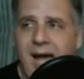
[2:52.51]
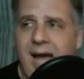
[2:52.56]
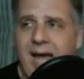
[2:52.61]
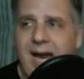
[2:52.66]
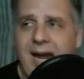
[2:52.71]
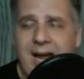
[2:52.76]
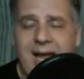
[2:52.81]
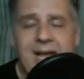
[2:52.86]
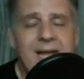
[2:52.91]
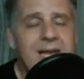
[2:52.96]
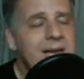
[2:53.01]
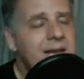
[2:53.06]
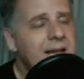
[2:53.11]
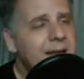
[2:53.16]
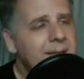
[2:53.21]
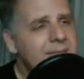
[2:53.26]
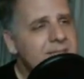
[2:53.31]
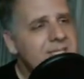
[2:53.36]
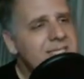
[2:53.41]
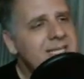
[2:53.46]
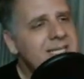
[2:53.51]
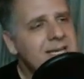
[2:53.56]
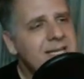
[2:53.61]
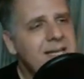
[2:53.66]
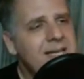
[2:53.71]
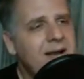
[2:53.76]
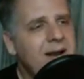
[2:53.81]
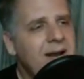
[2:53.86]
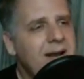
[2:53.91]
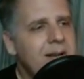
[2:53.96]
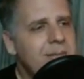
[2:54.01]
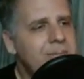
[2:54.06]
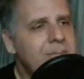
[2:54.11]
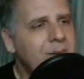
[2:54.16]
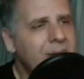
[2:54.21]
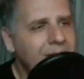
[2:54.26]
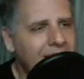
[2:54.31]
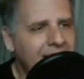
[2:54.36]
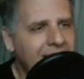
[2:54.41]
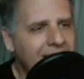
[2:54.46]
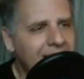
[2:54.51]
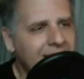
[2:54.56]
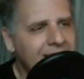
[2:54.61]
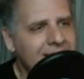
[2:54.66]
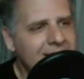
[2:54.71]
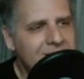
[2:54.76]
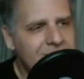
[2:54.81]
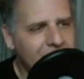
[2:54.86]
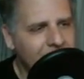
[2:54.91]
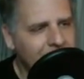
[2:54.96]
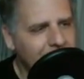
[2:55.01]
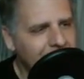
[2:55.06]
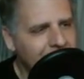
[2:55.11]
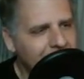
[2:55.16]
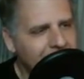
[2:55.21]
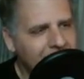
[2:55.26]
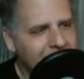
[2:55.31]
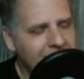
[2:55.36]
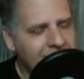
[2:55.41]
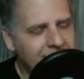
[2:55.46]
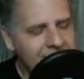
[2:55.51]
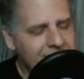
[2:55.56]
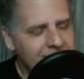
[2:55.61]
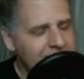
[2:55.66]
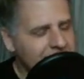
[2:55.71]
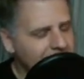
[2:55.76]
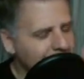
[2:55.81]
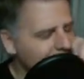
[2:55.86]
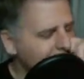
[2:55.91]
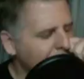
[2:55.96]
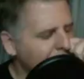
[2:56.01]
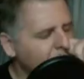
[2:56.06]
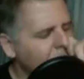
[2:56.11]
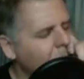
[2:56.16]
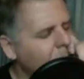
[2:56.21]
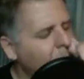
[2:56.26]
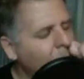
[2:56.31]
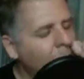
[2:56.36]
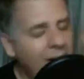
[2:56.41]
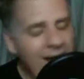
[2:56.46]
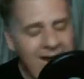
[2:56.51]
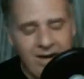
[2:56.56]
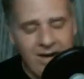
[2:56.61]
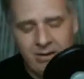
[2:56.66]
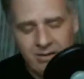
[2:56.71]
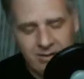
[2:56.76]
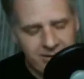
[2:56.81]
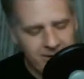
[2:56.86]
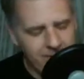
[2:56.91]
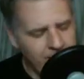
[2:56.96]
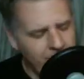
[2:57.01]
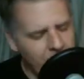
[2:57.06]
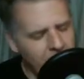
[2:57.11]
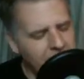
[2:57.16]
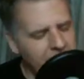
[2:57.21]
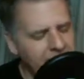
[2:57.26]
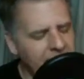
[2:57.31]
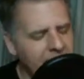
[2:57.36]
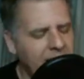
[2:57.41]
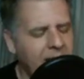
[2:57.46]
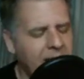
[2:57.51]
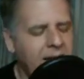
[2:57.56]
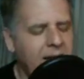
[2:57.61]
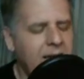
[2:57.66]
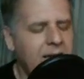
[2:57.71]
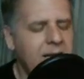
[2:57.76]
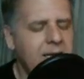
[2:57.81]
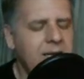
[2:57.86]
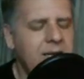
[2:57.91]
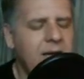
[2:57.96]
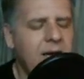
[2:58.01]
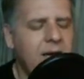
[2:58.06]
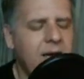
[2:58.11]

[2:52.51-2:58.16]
And I ended up sitting there and playing until, uh, until way early in the morning and,